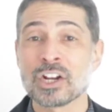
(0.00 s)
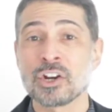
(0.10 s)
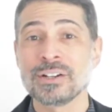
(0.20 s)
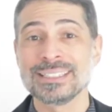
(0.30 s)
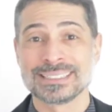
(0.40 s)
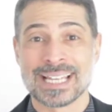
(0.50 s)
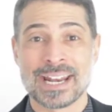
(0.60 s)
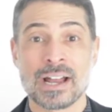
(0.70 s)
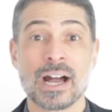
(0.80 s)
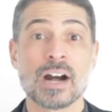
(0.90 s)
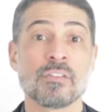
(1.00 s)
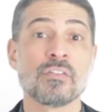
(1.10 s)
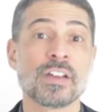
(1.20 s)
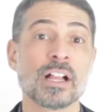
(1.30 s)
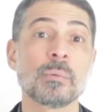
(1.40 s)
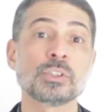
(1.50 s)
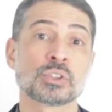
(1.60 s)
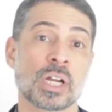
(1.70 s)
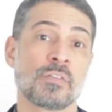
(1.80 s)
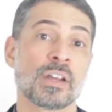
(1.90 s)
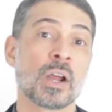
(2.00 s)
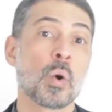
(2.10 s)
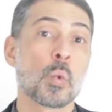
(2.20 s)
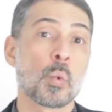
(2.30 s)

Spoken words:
current data of available traffic,